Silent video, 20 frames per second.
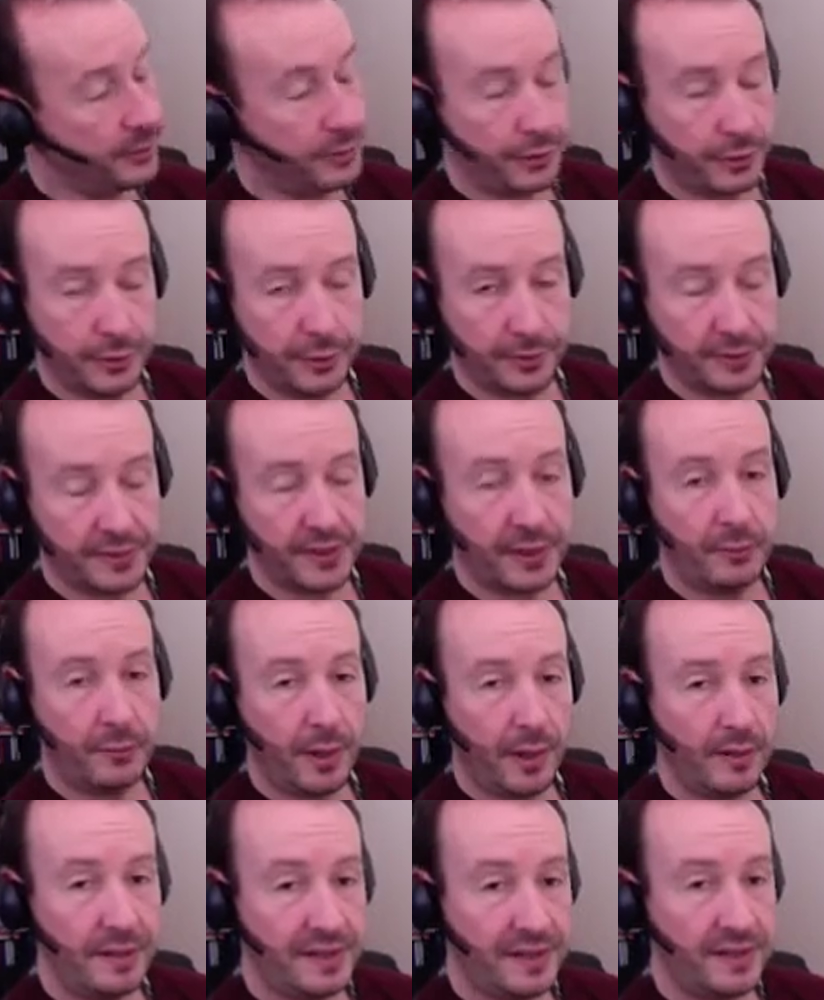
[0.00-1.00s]
to. So
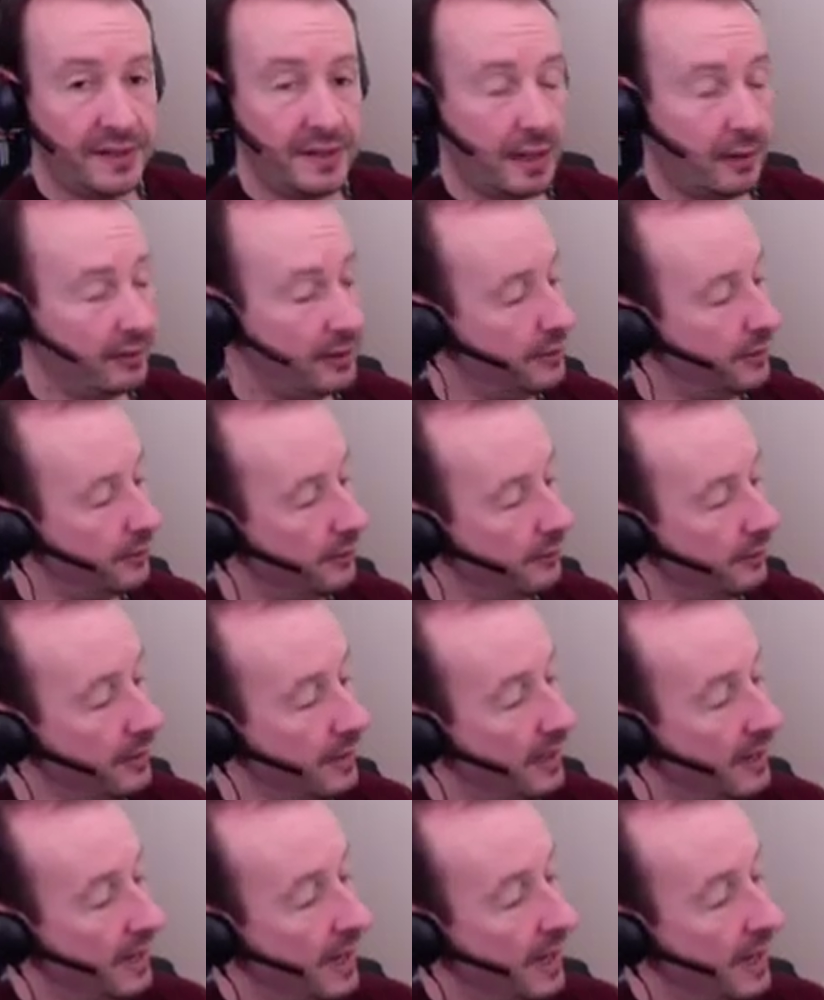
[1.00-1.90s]
where is this going to?